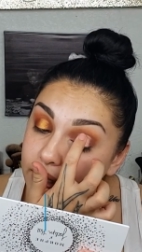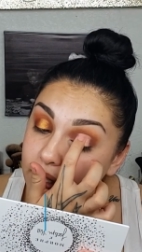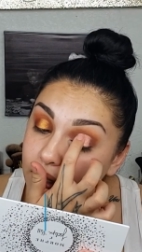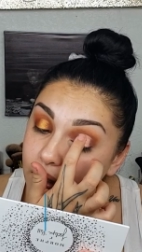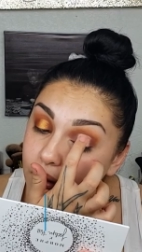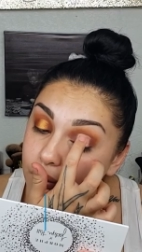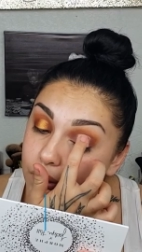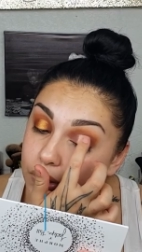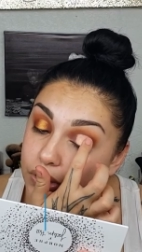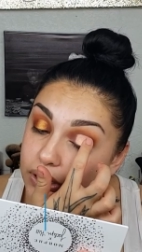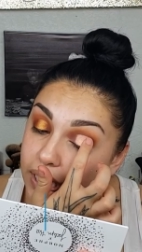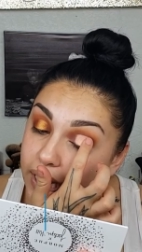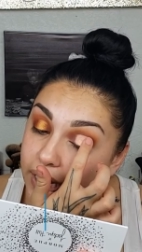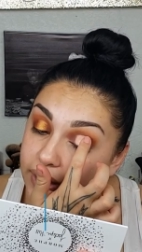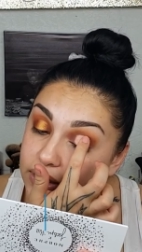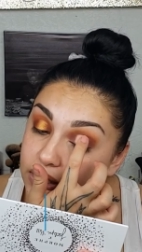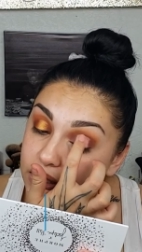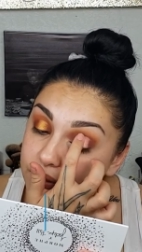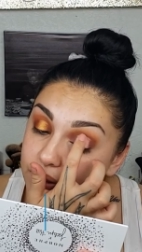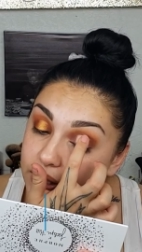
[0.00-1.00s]
almost
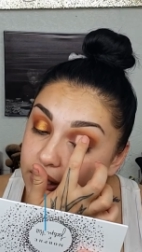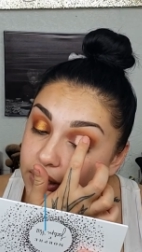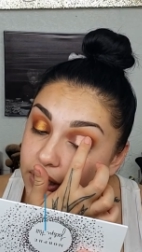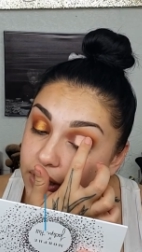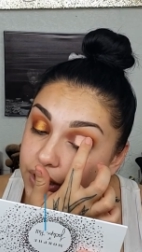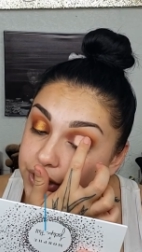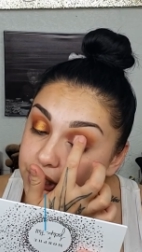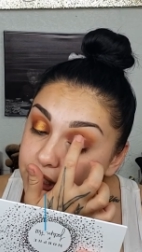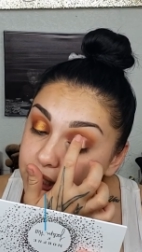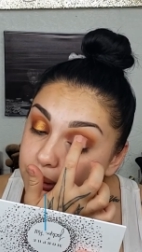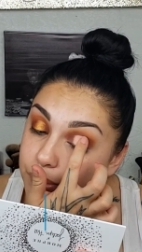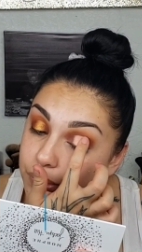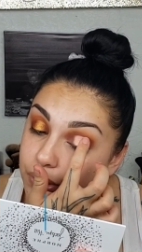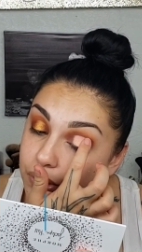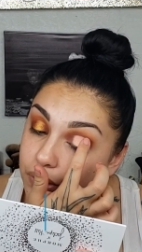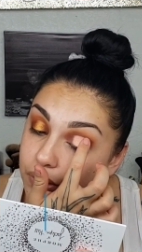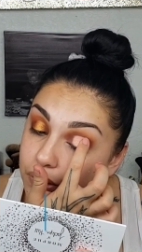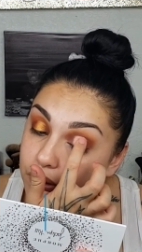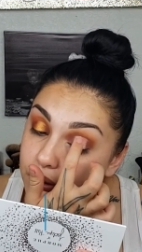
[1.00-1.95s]
activate that shimmer.